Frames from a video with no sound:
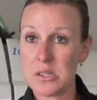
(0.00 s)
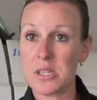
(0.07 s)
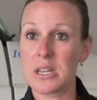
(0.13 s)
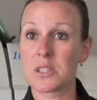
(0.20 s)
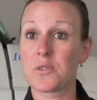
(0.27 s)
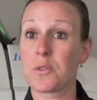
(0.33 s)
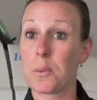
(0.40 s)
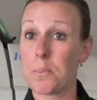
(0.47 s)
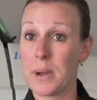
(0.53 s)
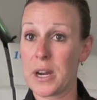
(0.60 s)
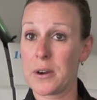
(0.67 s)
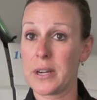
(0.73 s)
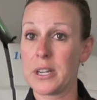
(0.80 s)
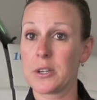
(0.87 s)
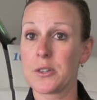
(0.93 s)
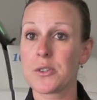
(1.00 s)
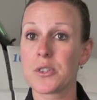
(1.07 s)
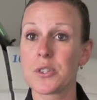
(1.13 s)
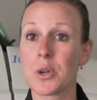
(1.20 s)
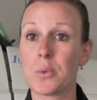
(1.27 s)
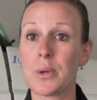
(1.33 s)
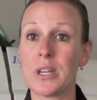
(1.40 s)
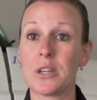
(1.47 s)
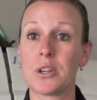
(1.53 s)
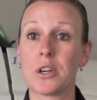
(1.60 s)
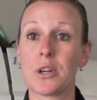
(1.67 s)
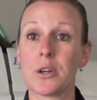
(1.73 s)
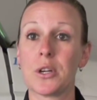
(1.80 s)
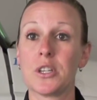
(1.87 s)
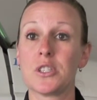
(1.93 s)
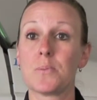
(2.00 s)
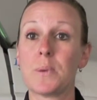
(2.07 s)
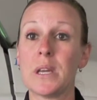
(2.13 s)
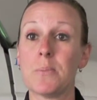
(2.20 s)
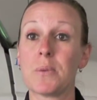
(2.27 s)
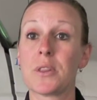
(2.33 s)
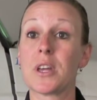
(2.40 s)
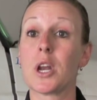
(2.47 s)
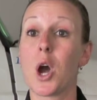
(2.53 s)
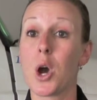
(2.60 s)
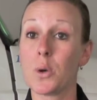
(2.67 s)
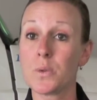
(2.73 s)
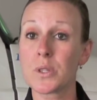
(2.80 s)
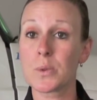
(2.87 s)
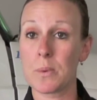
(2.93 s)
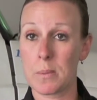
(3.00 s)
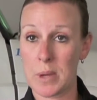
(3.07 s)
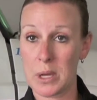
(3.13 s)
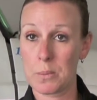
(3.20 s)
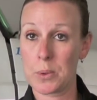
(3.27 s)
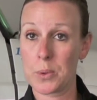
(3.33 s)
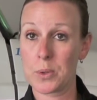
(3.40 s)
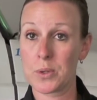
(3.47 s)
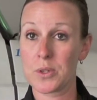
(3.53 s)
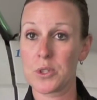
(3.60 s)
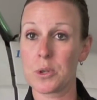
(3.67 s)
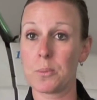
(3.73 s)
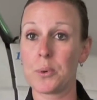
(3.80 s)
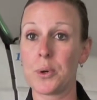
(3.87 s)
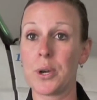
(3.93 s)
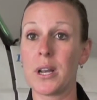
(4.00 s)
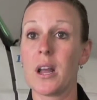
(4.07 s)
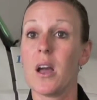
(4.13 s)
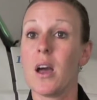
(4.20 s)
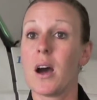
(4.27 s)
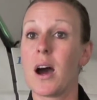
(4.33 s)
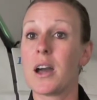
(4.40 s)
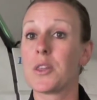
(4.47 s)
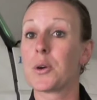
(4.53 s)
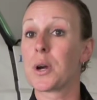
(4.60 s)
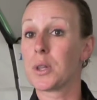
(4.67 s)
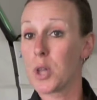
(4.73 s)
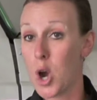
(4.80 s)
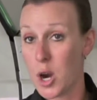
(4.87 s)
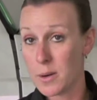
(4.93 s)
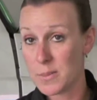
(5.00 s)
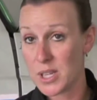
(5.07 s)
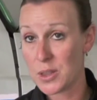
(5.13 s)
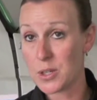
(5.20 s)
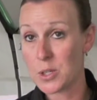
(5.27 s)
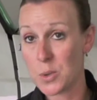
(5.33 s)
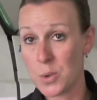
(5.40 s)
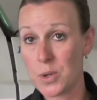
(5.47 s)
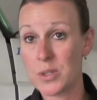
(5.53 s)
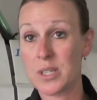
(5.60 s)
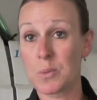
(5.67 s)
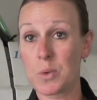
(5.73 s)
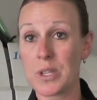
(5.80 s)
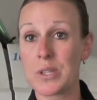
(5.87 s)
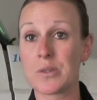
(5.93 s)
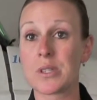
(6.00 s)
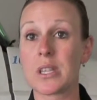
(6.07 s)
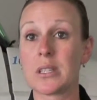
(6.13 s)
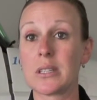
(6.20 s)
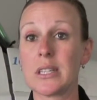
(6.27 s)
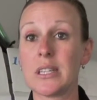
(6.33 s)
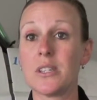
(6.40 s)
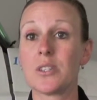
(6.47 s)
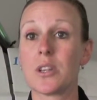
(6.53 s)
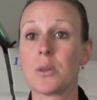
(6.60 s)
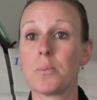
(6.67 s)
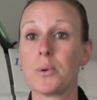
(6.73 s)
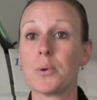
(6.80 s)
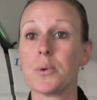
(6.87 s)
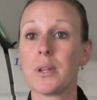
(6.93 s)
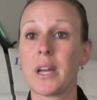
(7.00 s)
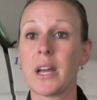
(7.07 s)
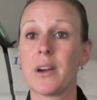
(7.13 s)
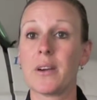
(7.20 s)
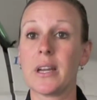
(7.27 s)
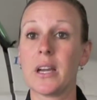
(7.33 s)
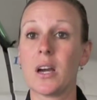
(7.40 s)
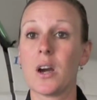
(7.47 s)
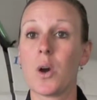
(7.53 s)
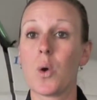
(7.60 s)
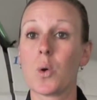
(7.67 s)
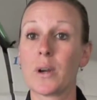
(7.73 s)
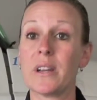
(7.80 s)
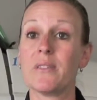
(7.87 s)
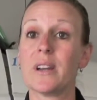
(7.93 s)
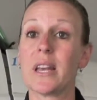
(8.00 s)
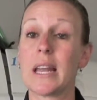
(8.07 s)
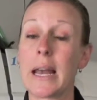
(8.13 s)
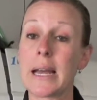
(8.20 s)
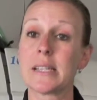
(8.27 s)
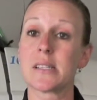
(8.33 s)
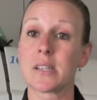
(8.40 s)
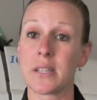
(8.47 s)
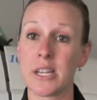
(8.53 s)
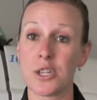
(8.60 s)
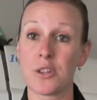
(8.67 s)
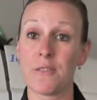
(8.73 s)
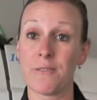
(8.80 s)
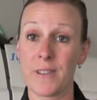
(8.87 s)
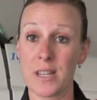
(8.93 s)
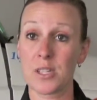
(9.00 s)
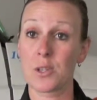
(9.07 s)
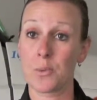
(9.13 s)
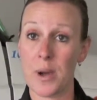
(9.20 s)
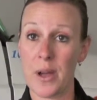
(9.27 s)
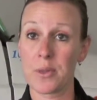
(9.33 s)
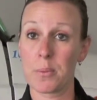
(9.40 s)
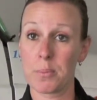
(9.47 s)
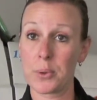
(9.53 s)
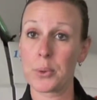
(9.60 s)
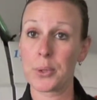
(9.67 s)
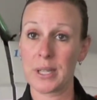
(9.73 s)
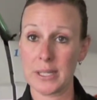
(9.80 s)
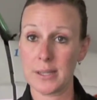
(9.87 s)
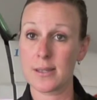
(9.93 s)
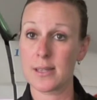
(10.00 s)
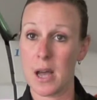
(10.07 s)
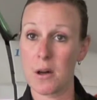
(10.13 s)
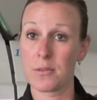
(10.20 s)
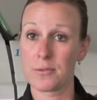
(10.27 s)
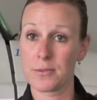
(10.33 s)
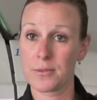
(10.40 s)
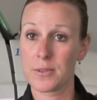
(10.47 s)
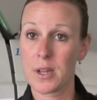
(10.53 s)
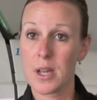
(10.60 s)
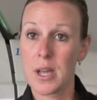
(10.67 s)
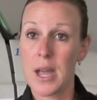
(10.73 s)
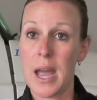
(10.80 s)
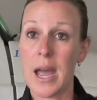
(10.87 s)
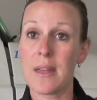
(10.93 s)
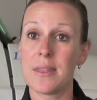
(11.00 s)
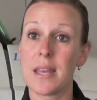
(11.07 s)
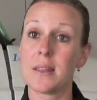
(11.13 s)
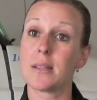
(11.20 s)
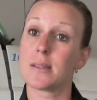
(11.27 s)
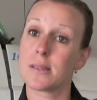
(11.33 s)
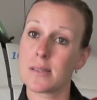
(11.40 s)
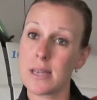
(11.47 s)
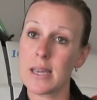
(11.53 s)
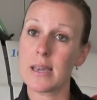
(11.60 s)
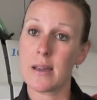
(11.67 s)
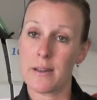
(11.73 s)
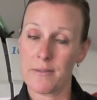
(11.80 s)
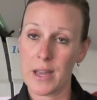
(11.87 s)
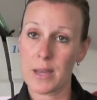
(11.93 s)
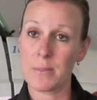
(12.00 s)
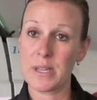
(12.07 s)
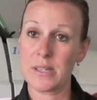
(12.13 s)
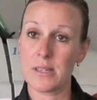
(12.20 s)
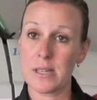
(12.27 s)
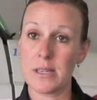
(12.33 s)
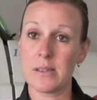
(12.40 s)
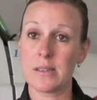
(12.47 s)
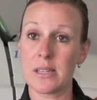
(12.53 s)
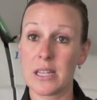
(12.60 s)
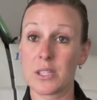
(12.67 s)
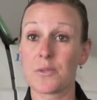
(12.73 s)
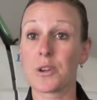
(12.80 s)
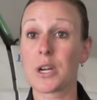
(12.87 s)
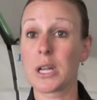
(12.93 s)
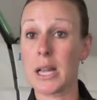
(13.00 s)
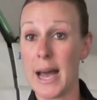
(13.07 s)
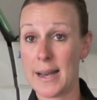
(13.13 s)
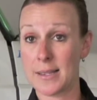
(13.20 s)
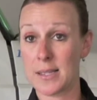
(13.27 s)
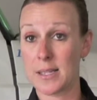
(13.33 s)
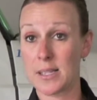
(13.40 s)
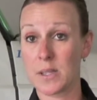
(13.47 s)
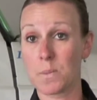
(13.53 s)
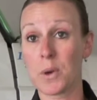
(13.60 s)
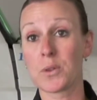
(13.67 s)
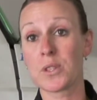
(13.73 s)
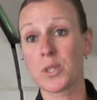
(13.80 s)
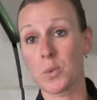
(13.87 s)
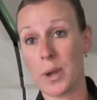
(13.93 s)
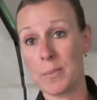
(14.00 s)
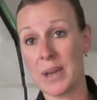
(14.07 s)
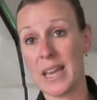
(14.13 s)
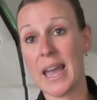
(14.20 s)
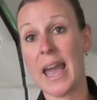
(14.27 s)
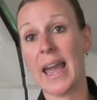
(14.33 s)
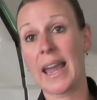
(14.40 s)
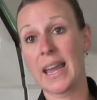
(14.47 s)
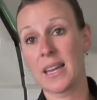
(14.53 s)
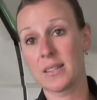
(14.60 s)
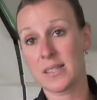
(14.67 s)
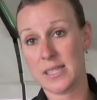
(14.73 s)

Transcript: stands for barriers, so we encourage people that own swimming pools to put either alarms on the doors and windows that lead to the pool area or even an isolation fence around the pool itself. And then the C of ABC stands for classes, both swimming and